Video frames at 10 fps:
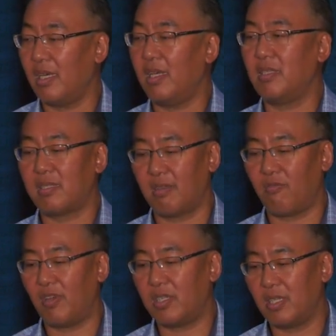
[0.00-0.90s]

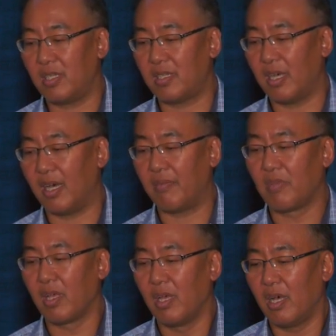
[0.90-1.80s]
insufficient
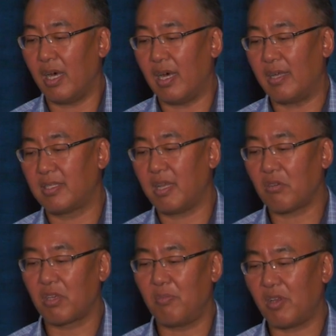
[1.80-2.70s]
cell
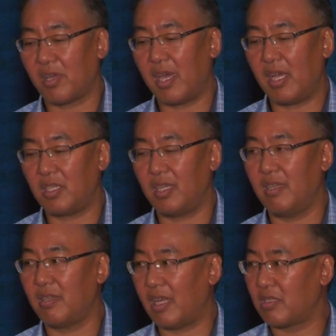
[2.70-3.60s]

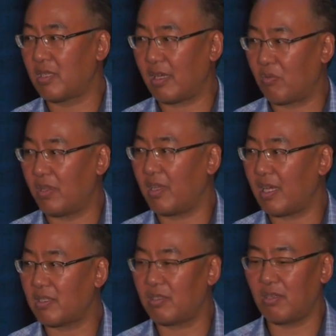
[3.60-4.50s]
communication, that's like with
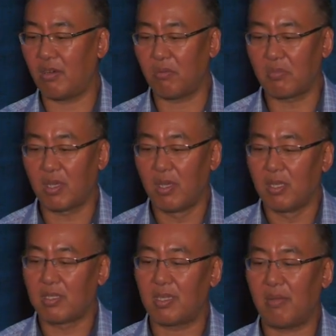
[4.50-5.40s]
exosomes,
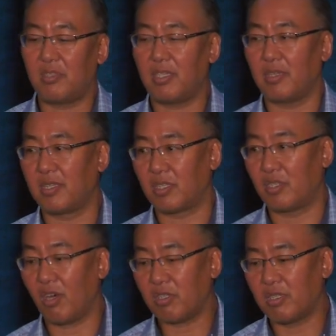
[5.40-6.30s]
stem cells
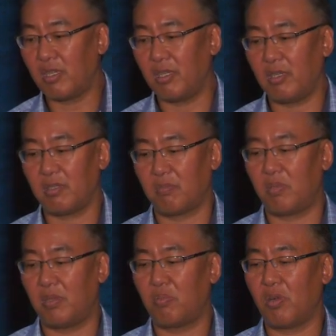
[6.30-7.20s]
exhaustion,
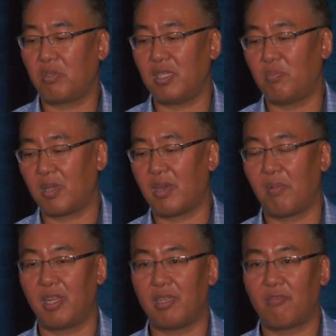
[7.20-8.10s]
but proteins
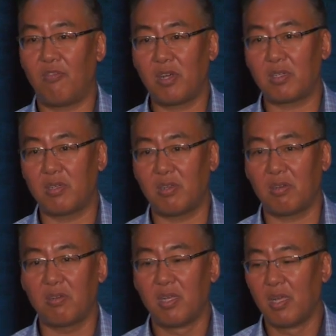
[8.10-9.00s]
becoming less functional,